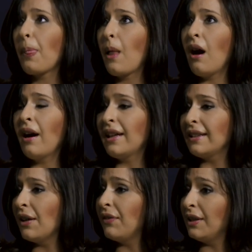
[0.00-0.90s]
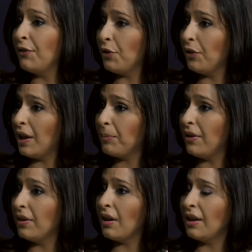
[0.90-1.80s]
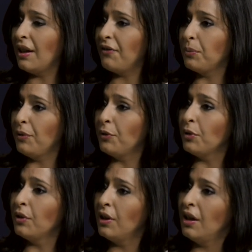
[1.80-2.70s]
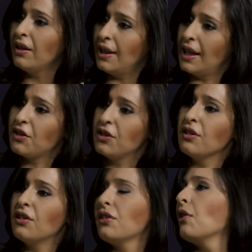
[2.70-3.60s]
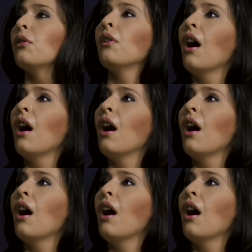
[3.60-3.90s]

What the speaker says: I had never lived through that period. I left before the elections, so